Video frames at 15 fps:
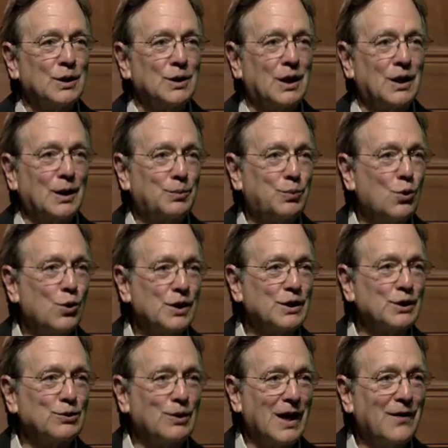
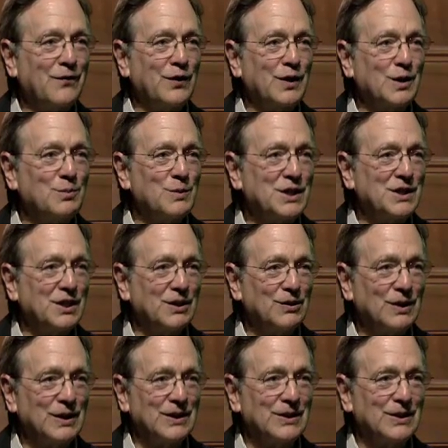pornographic
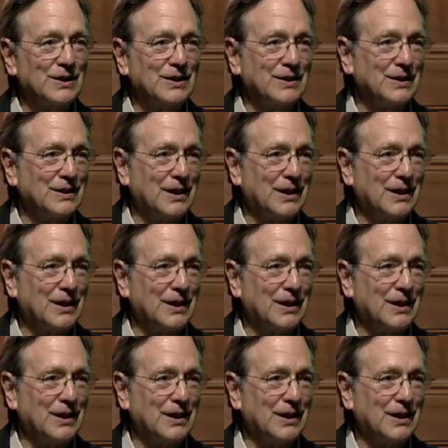material